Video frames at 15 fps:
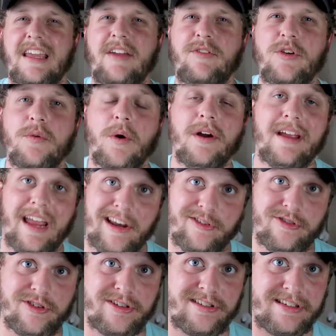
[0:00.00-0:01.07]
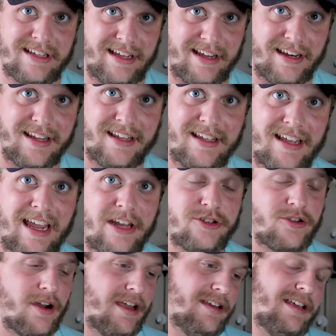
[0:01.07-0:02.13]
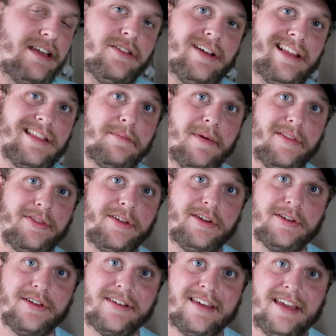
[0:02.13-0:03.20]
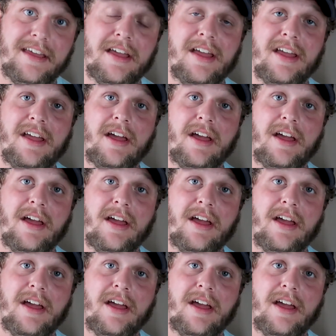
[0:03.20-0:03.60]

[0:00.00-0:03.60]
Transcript: if you are interested in trying to either get the monthly cookie,